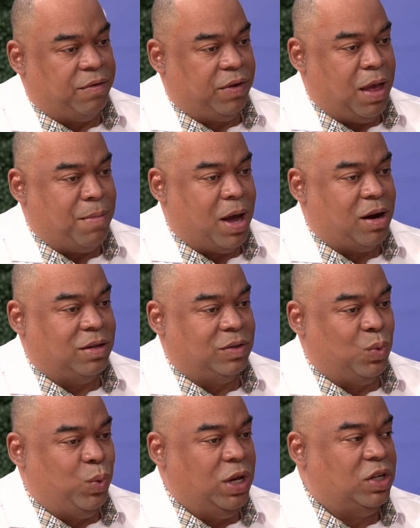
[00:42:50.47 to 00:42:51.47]
Caymanas.
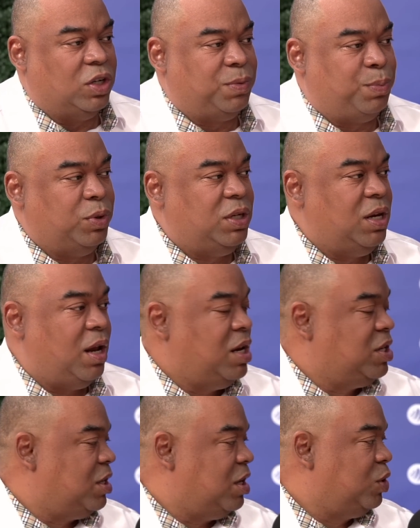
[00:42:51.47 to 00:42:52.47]
We just put in a
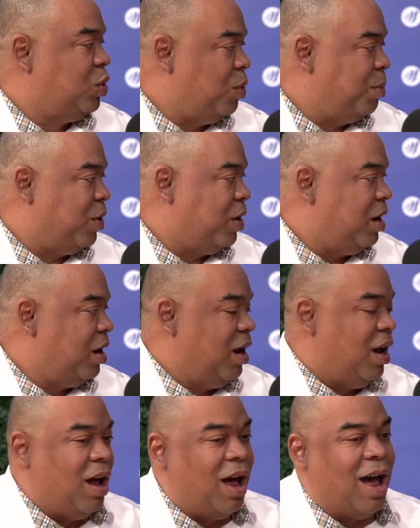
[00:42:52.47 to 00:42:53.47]
digital tote board,
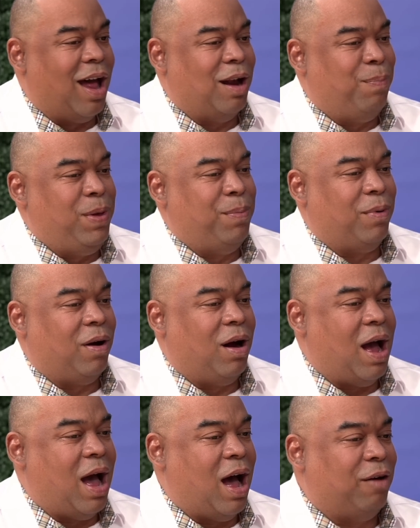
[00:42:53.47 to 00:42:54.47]
and people are
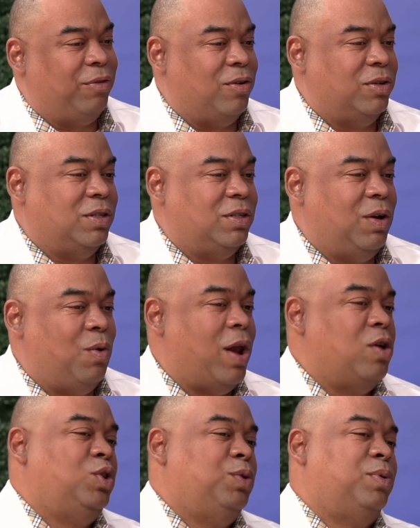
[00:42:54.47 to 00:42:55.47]
after us and say, "Why
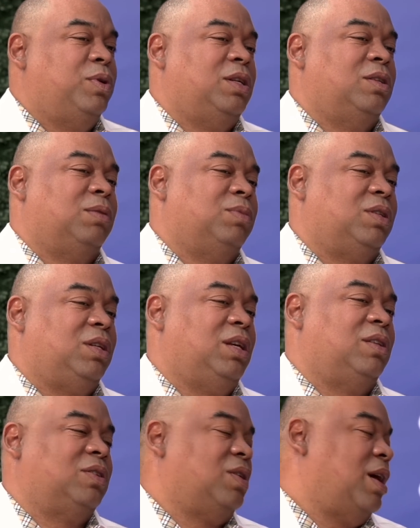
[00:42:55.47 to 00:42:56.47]
don't you put in some
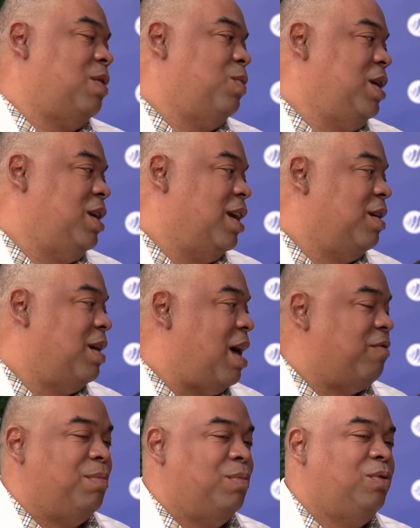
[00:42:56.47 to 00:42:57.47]
seats so that we can have
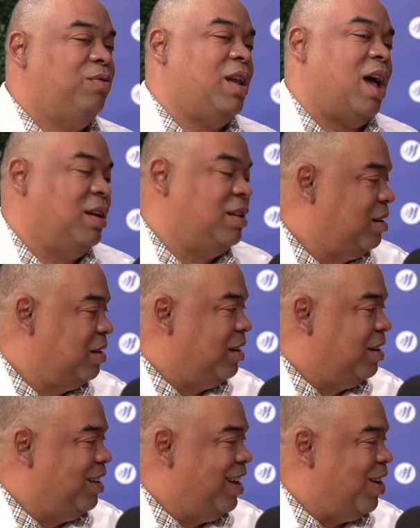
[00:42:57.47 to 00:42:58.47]
a movie night?"
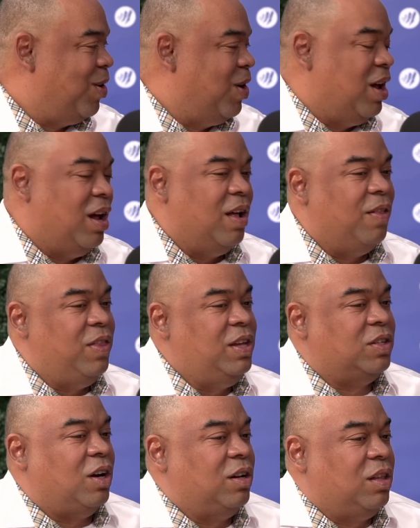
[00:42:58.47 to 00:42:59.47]
Mm.
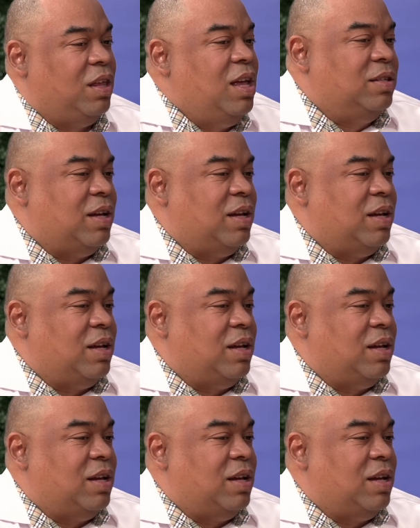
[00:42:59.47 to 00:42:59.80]
These are things